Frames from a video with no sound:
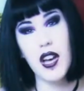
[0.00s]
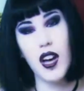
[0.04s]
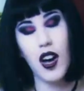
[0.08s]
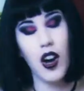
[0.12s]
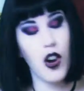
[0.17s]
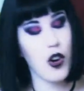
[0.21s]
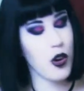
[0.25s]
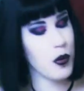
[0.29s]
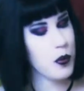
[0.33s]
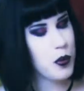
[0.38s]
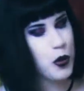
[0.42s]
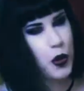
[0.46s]

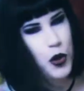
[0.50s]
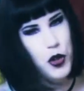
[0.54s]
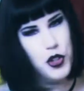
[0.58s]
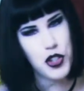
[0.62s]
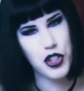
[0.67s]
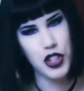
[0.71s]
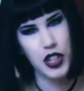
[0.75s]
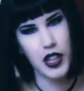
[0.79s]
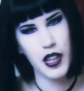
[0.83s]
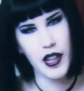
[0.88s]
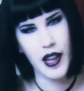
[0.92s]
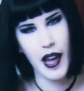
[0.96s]
are
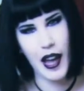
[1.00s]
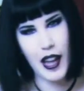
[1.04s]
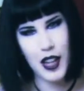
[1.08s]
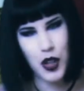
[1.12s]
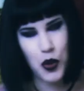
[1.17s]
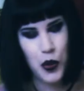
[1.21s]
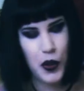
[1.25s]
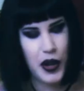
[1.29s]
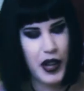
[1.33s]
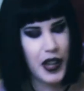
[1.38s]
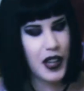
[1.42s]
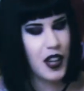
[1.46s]
approaching
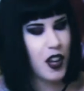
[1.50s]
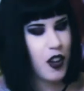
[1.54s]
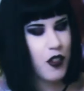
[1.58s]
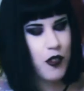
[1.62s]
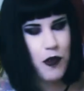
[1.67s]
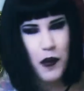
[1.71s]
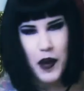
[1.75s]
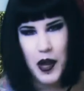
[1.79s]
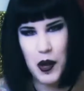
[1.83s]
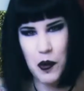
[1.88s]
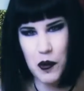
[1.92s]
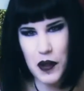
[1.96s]
Halloween,
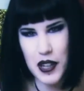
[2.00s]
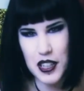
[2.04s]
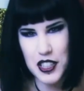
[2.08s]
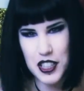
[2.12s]
I've made my